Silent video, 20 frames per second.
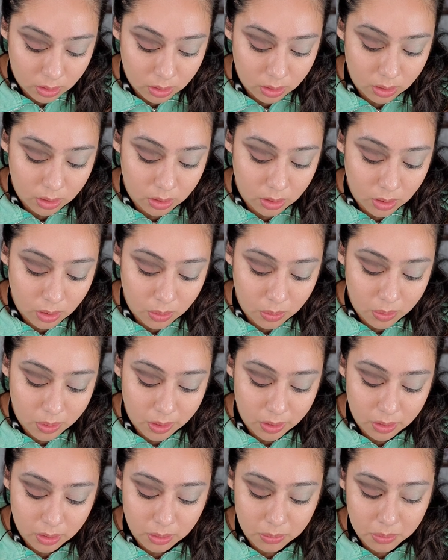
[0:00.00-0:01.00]
You know
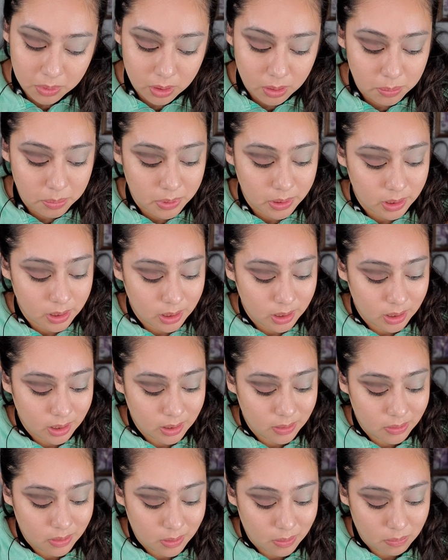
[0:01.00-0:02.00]
what? I'm gonna play
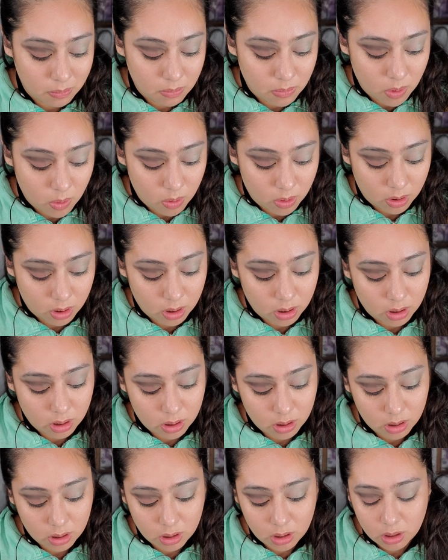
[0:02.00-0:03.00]
even more,
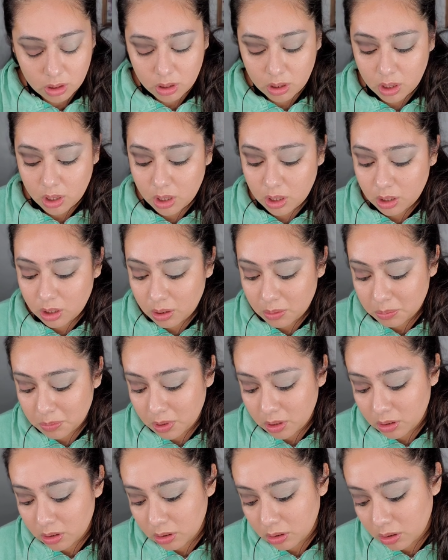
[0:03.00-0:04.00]
and I'm
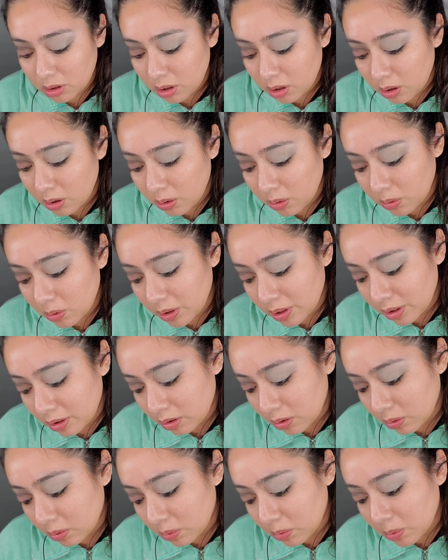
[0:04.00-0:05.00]
gonna go
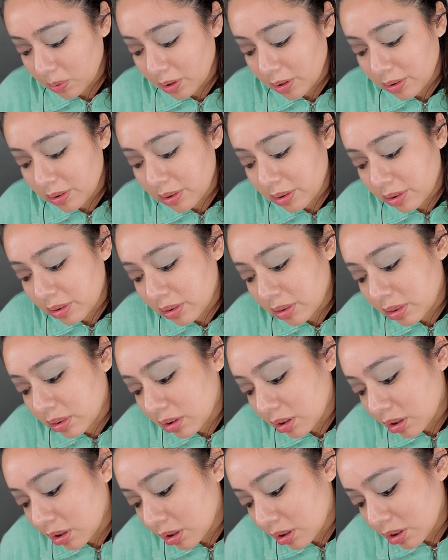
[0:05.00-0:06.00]
in with
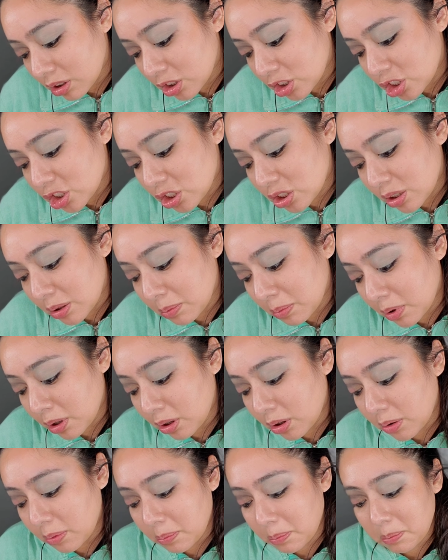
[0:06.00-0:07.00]
the
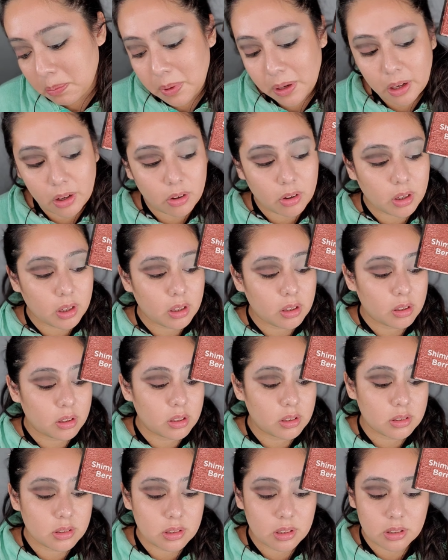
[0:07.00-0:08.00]
shimmer berry
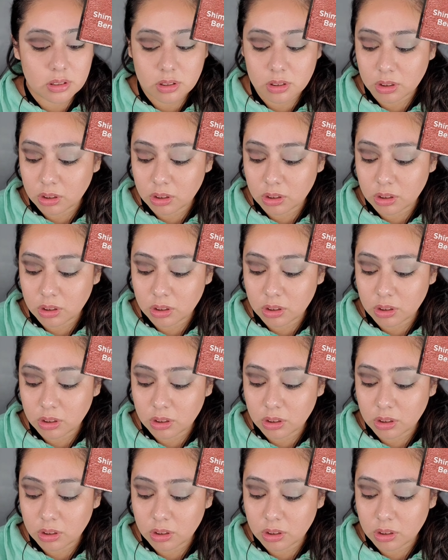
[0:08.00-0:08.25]
because this